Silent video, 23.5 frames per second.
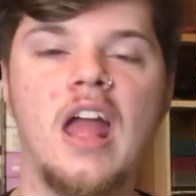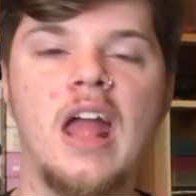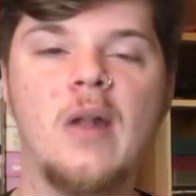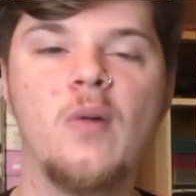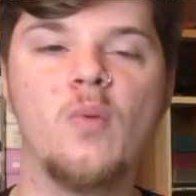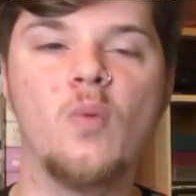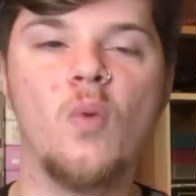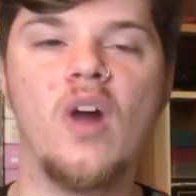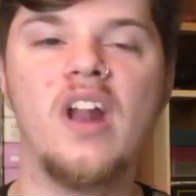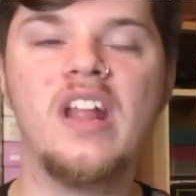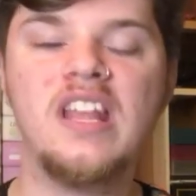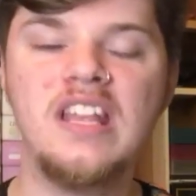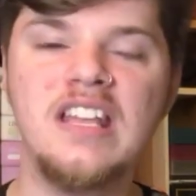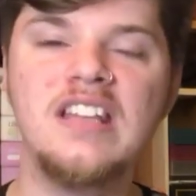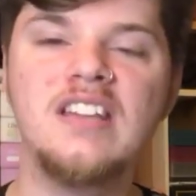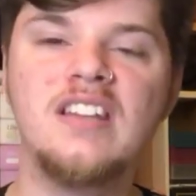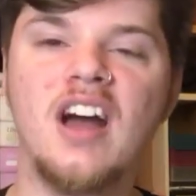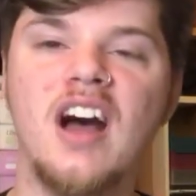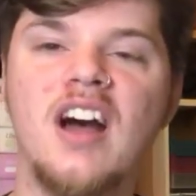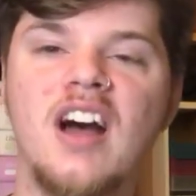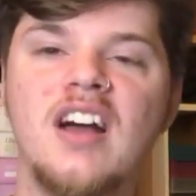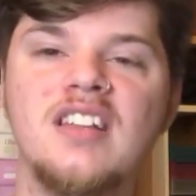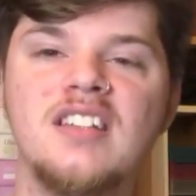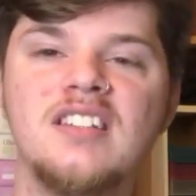And what he
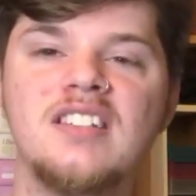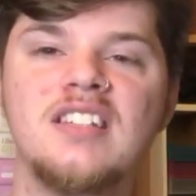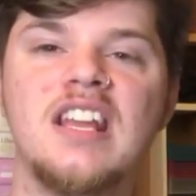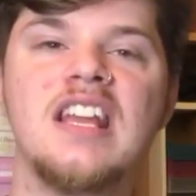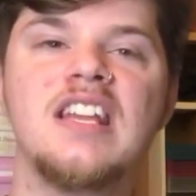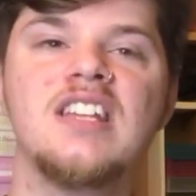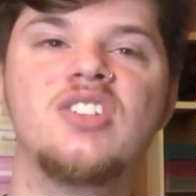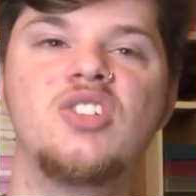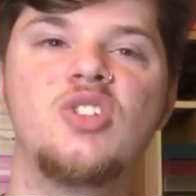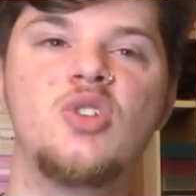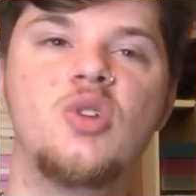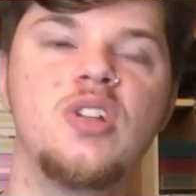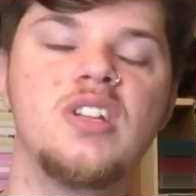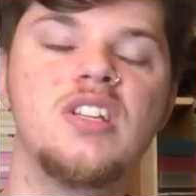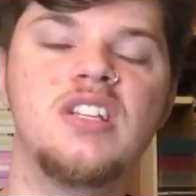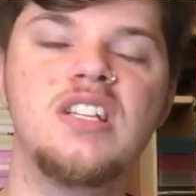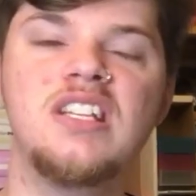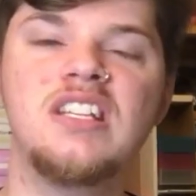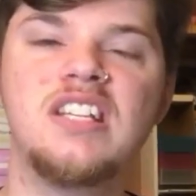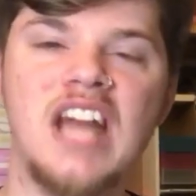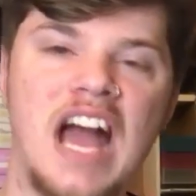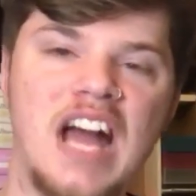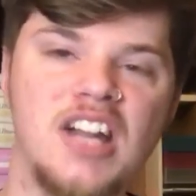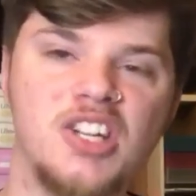does is you can
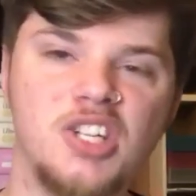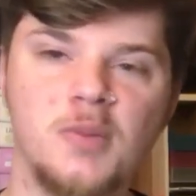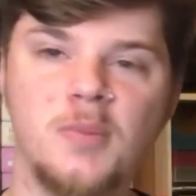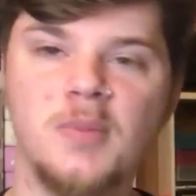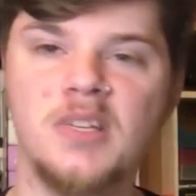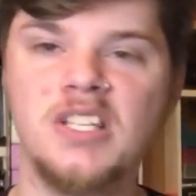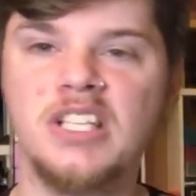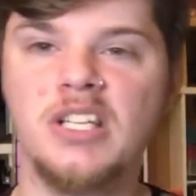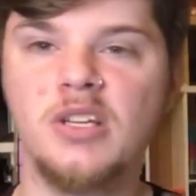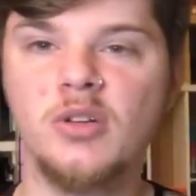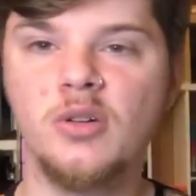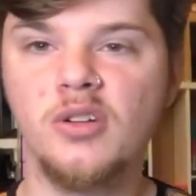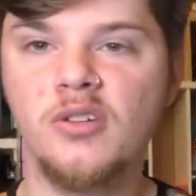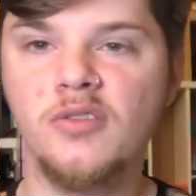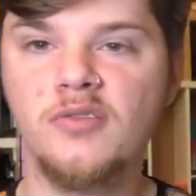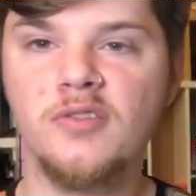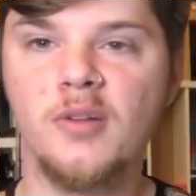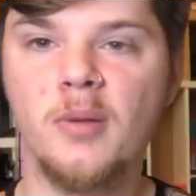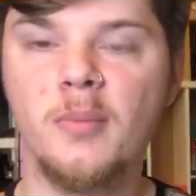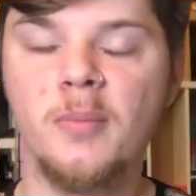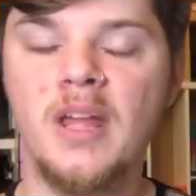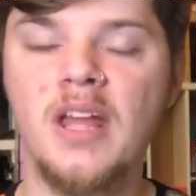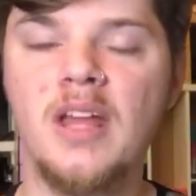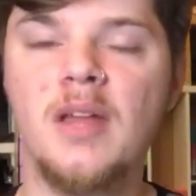detach a material
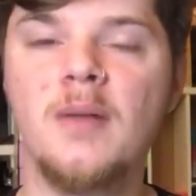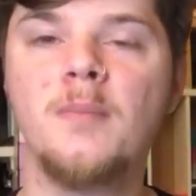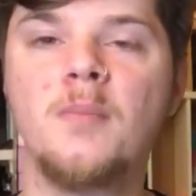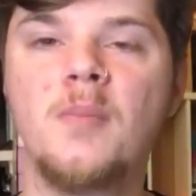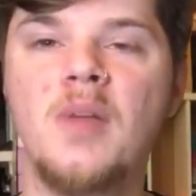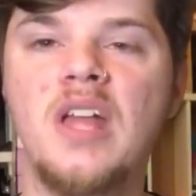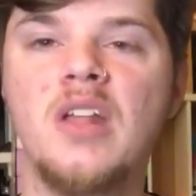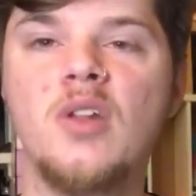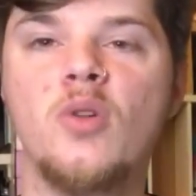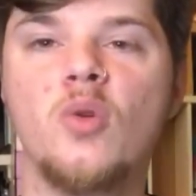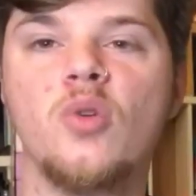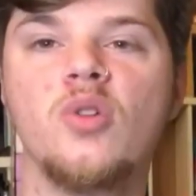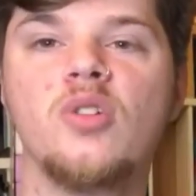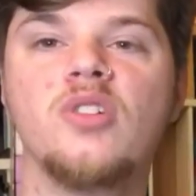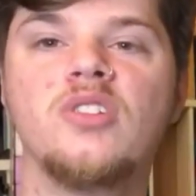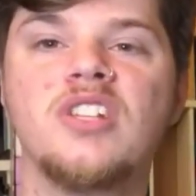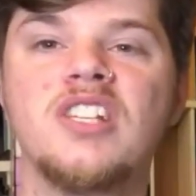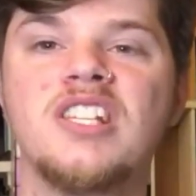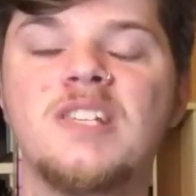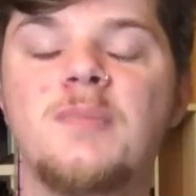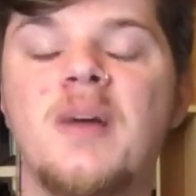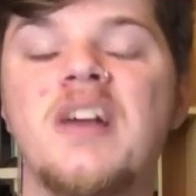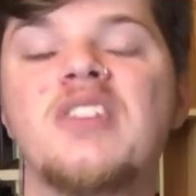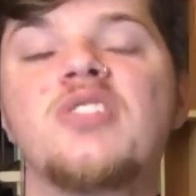from him in order to
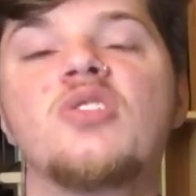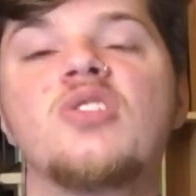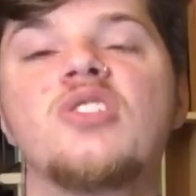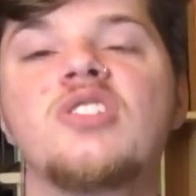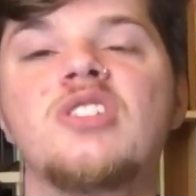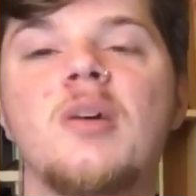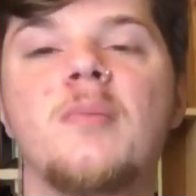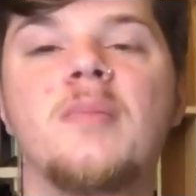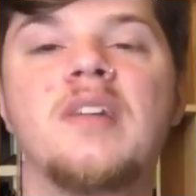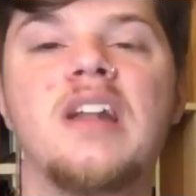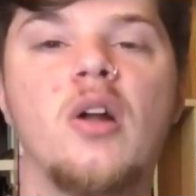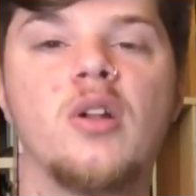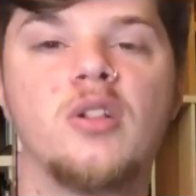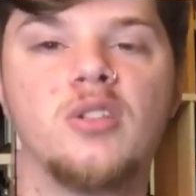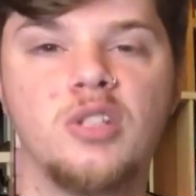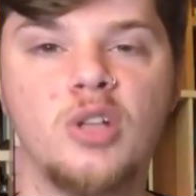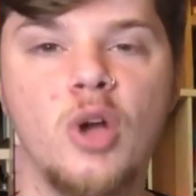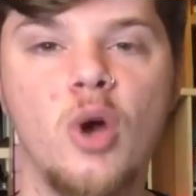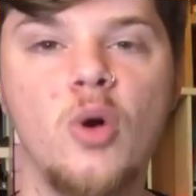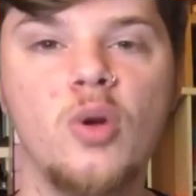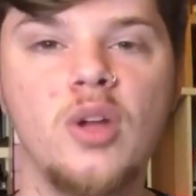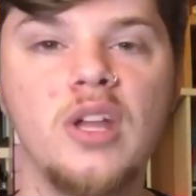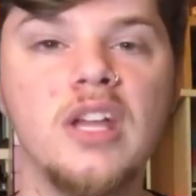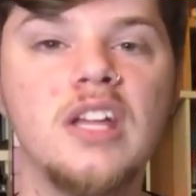special summon out a
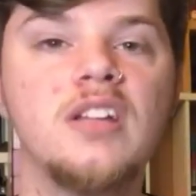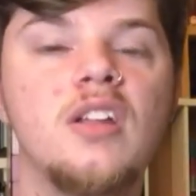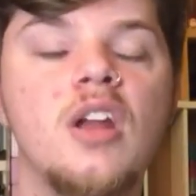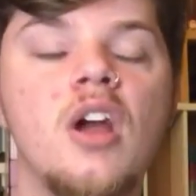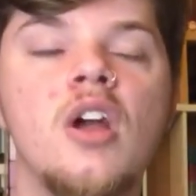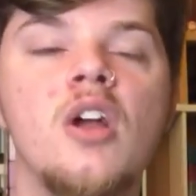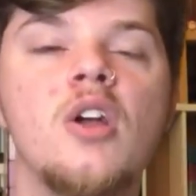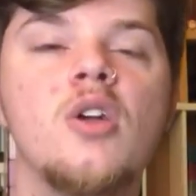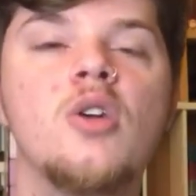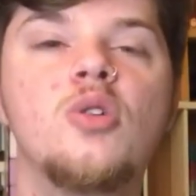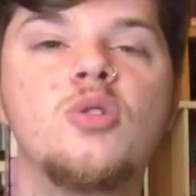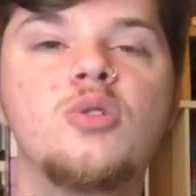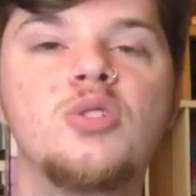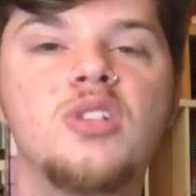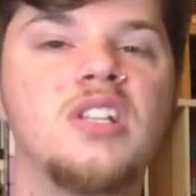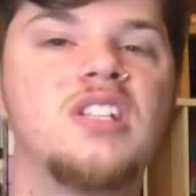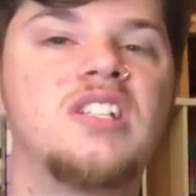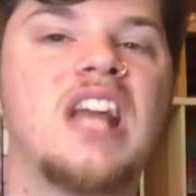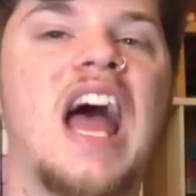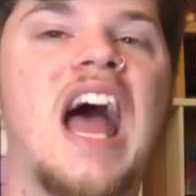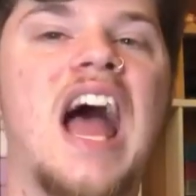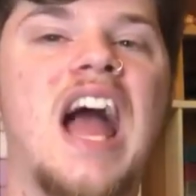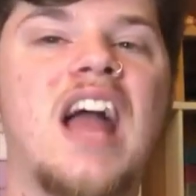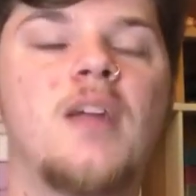token whose
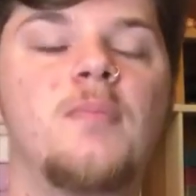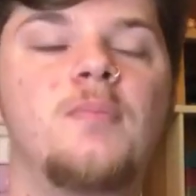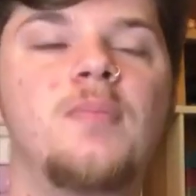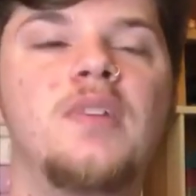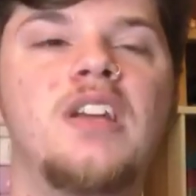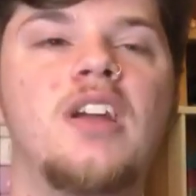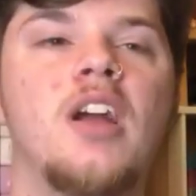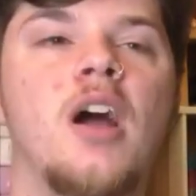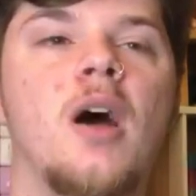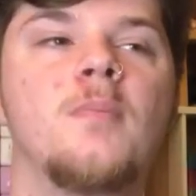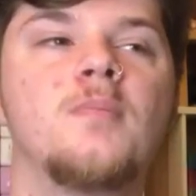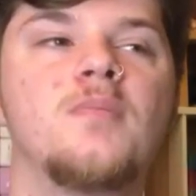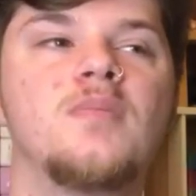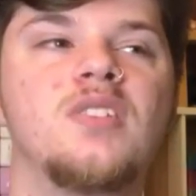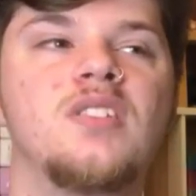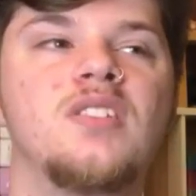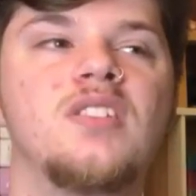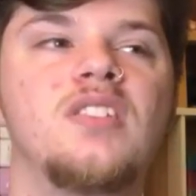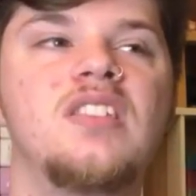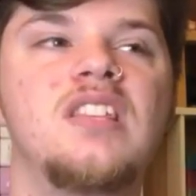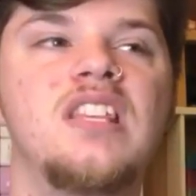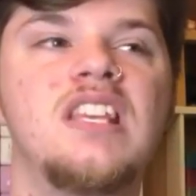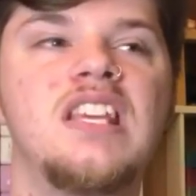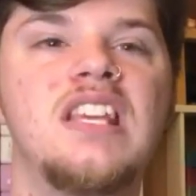attack becomes
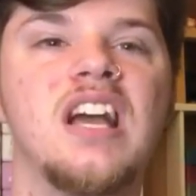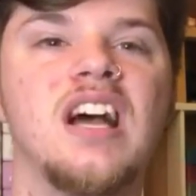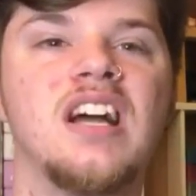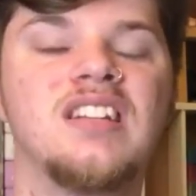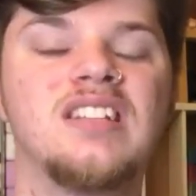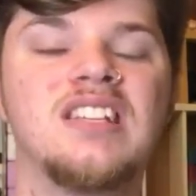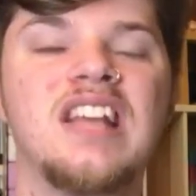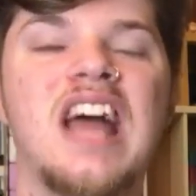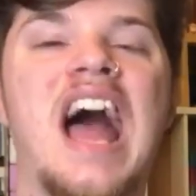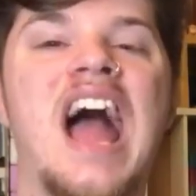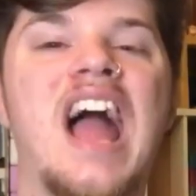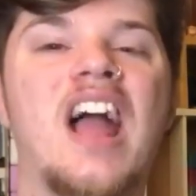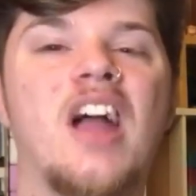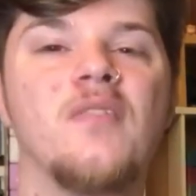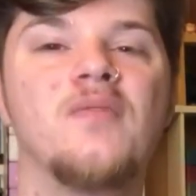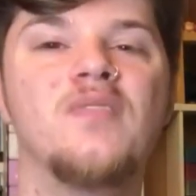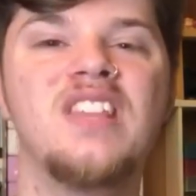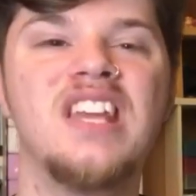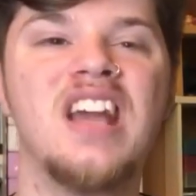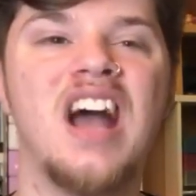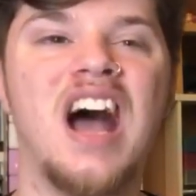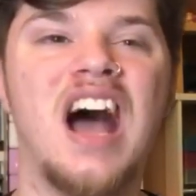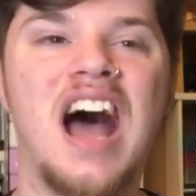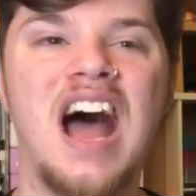the attack of
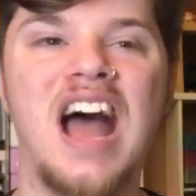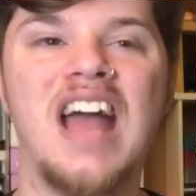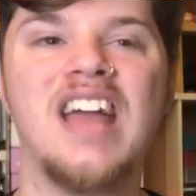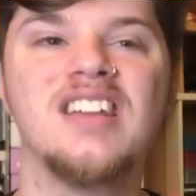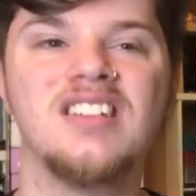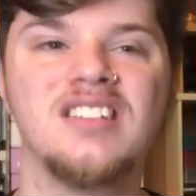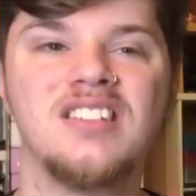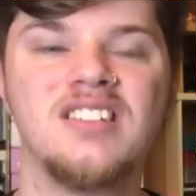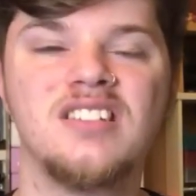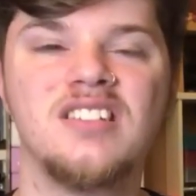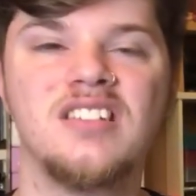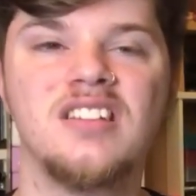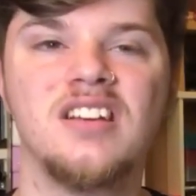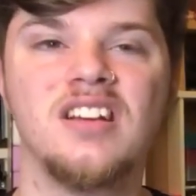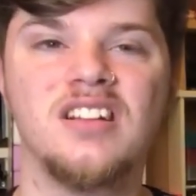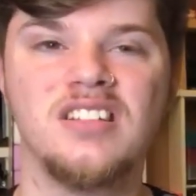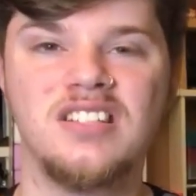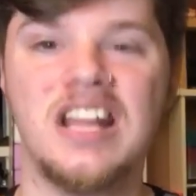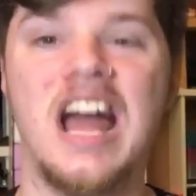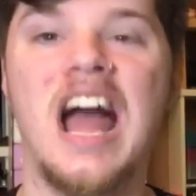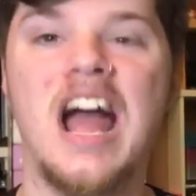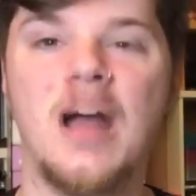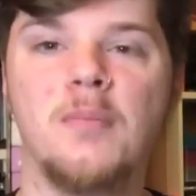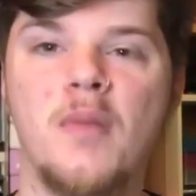the highest
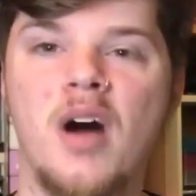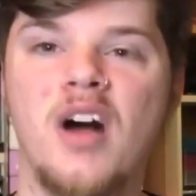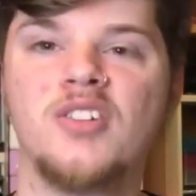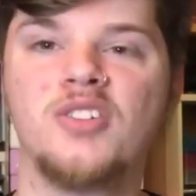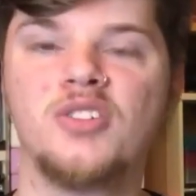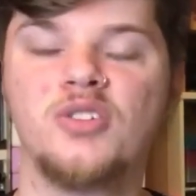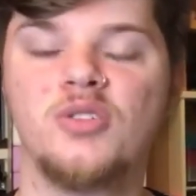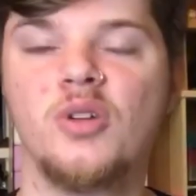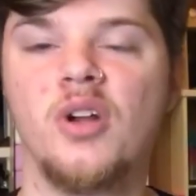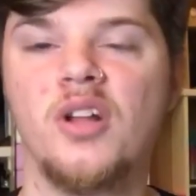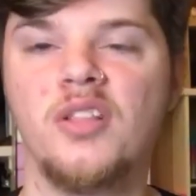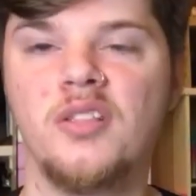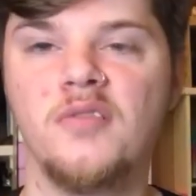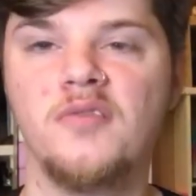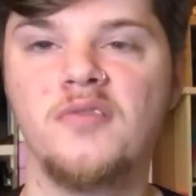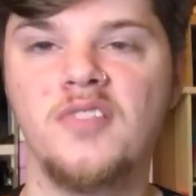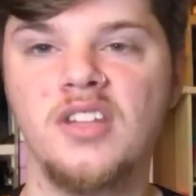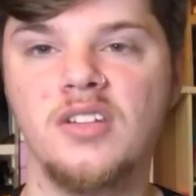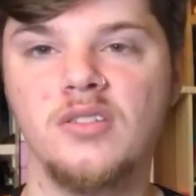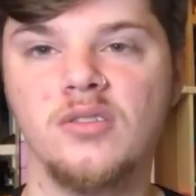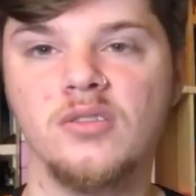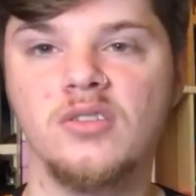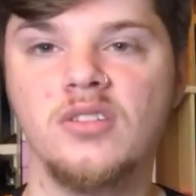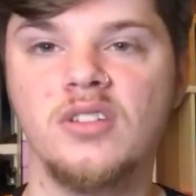attack monster on the
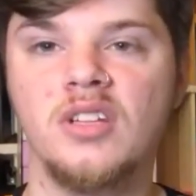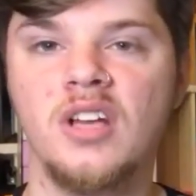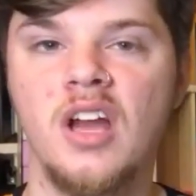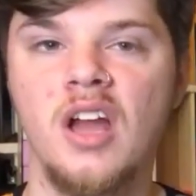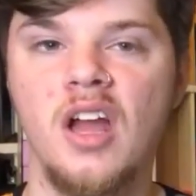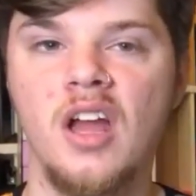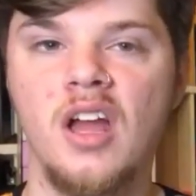field.